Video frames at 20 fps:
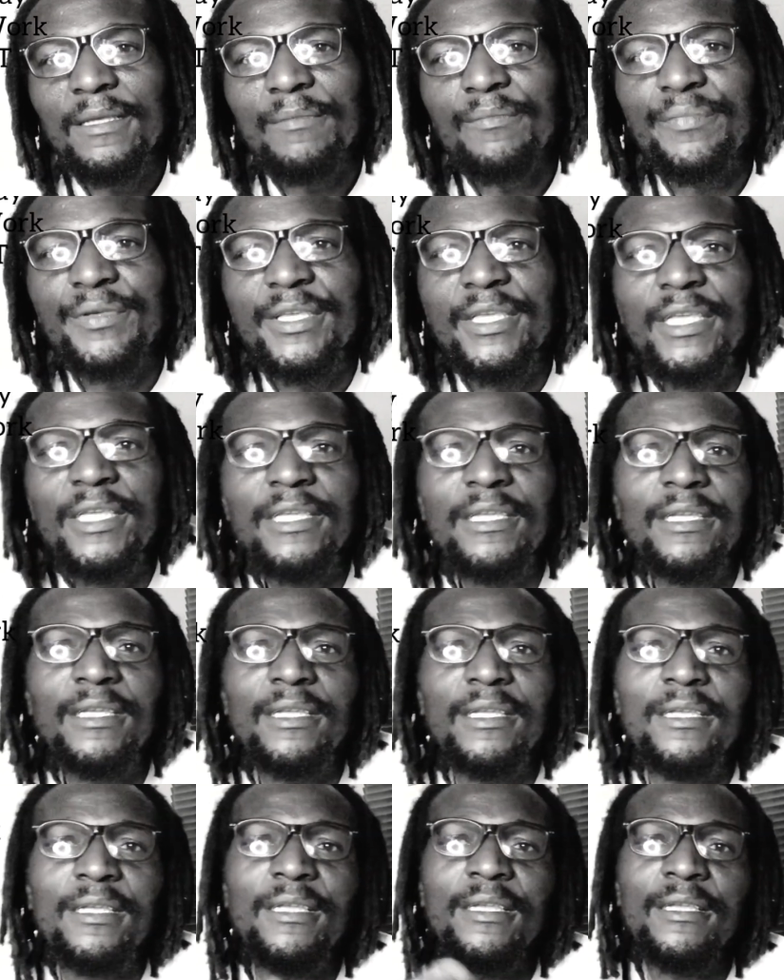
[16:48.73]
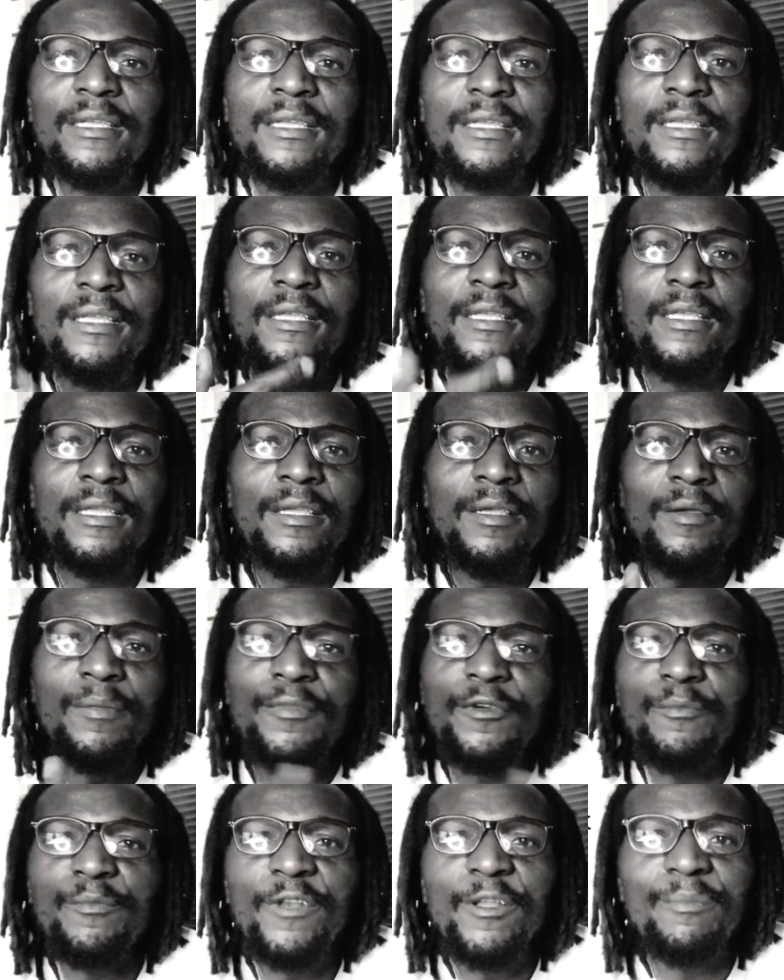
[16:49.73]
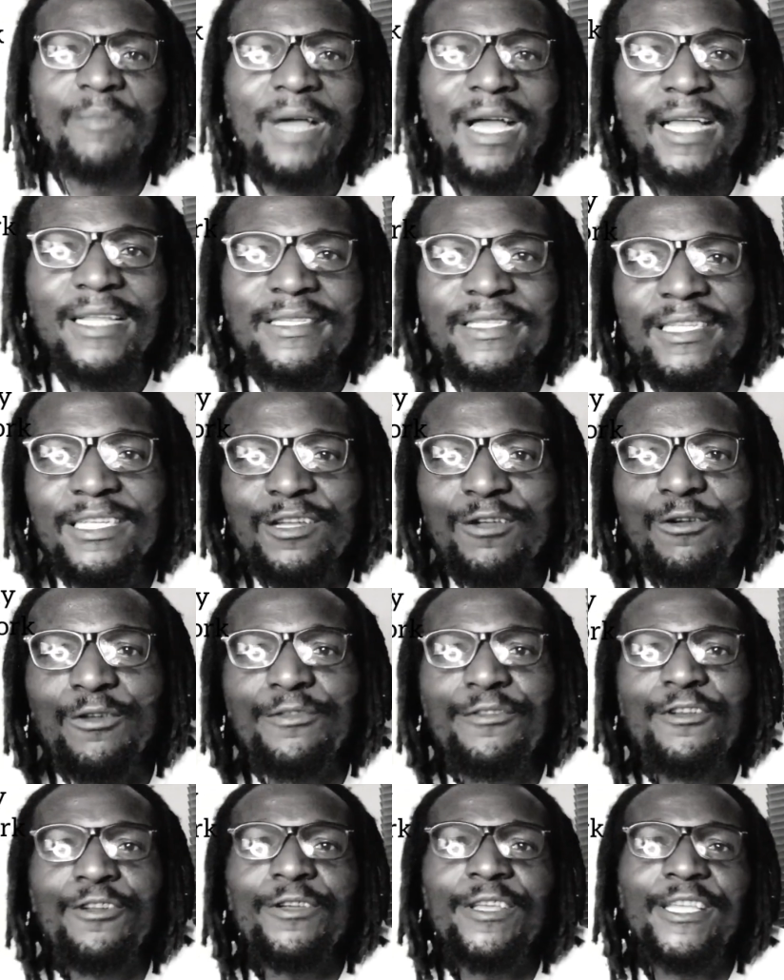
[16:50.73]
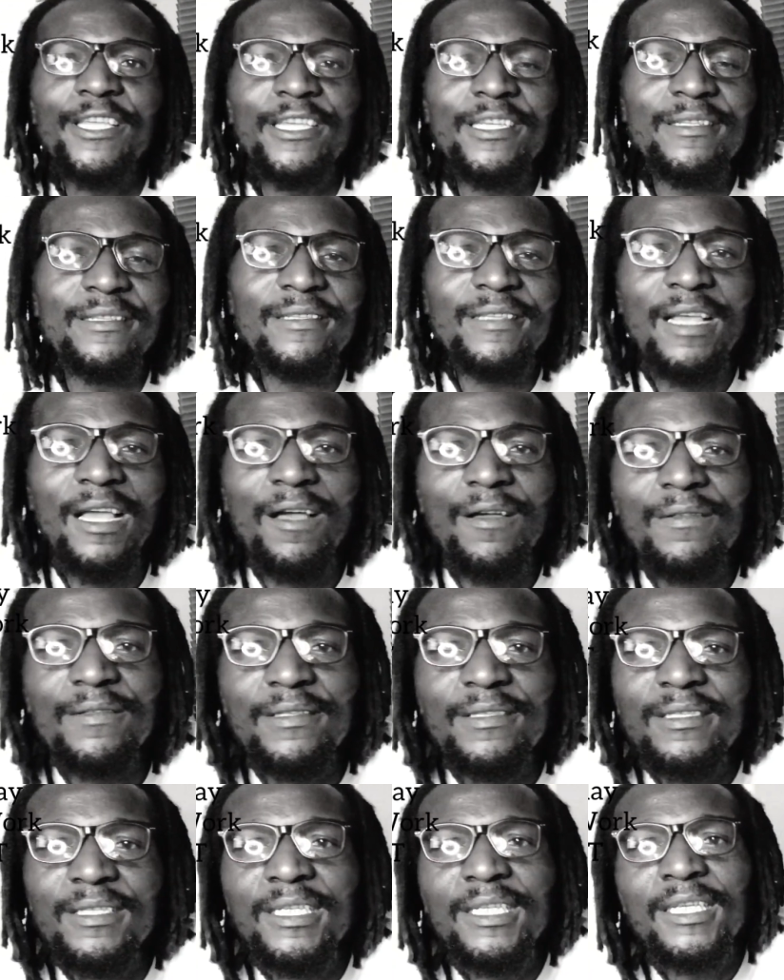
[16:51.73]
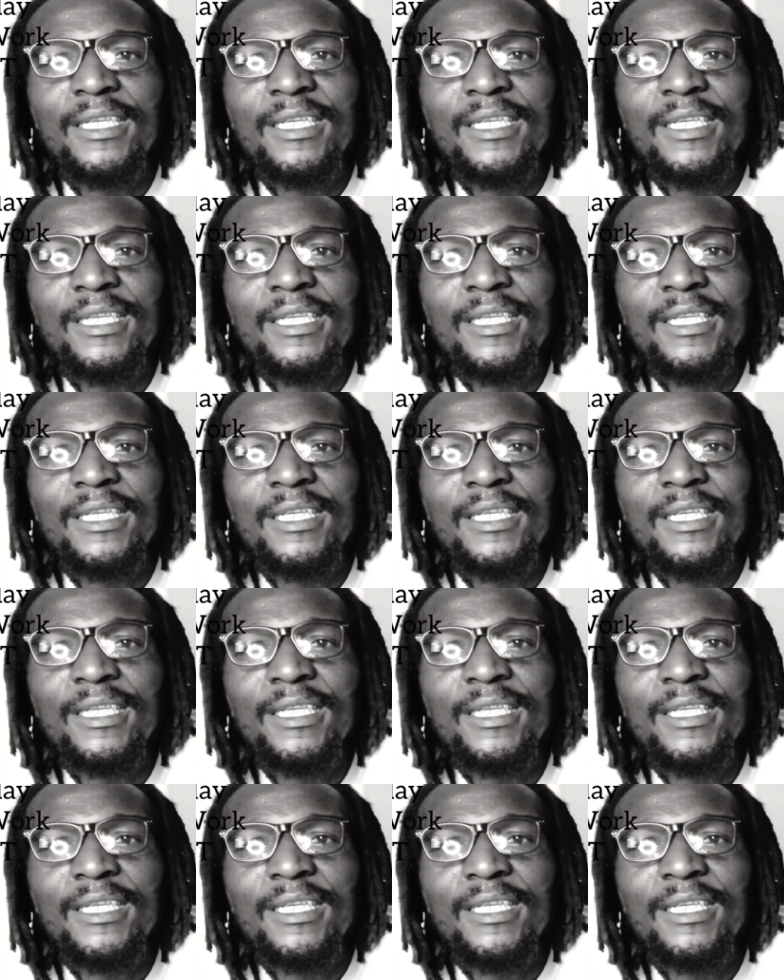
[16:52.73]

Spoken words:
being problematic or throwing insults